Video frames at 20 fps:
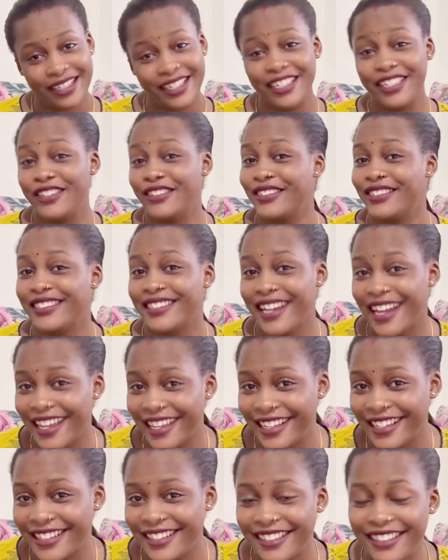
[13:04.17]
in your
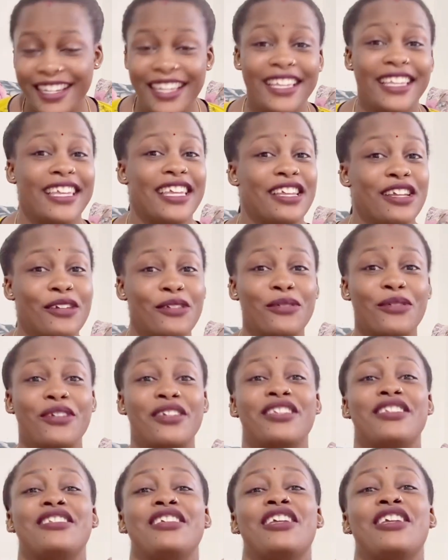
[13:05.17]
diet. Like,
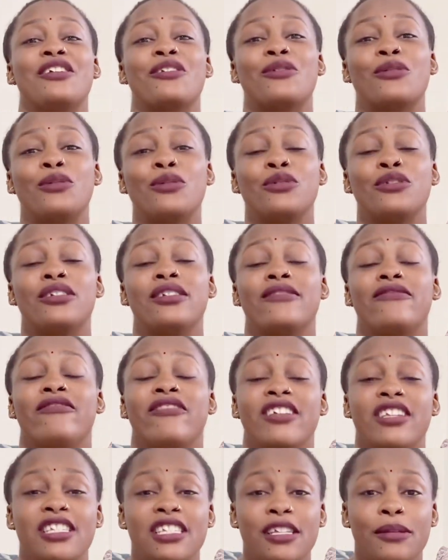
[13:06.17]
include
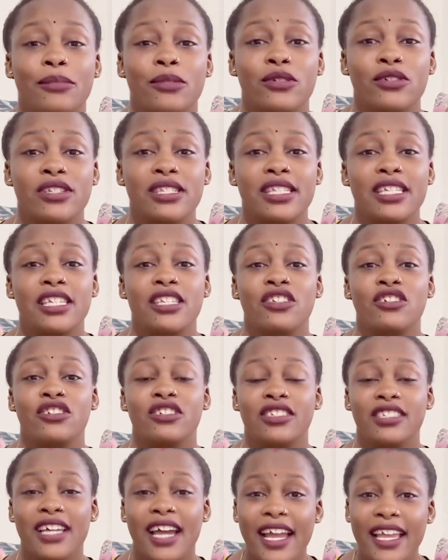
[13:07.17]
vegetables in your
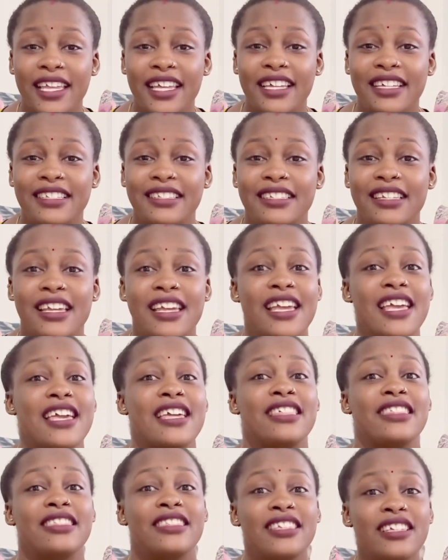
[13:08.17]
diet.
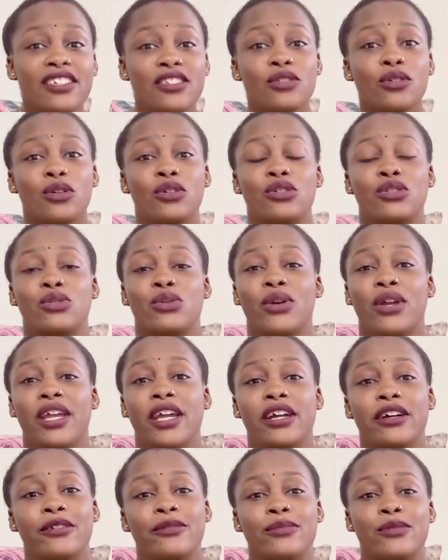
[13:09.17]
This also
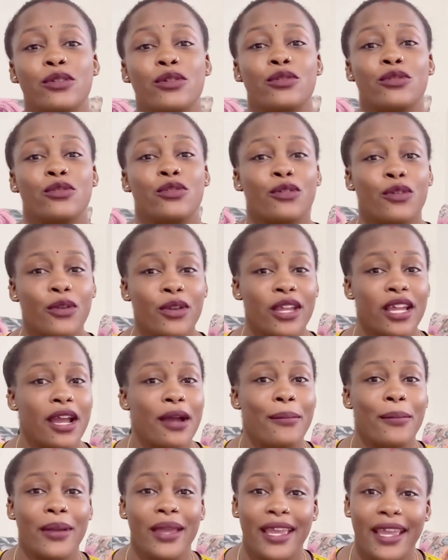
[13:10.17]
helps on growing
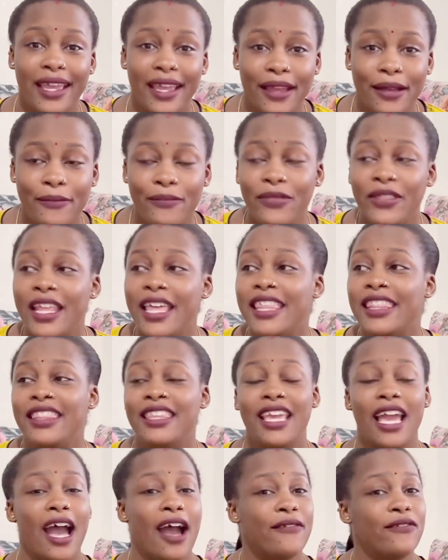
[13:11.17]
up hair.
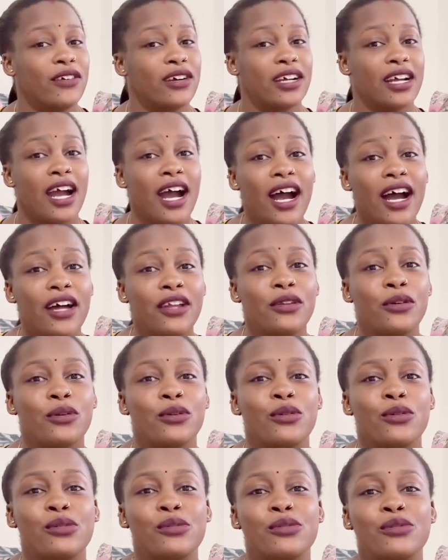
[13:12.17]
The
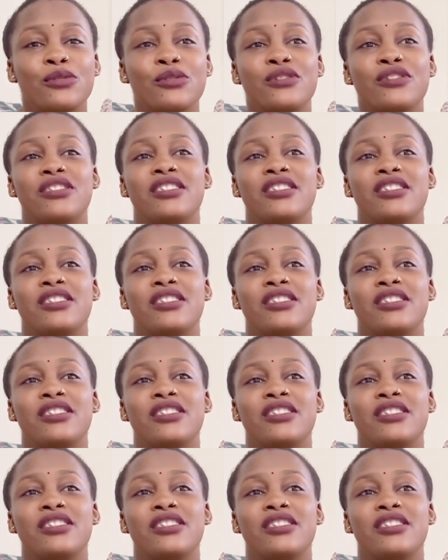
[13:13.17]
avocados,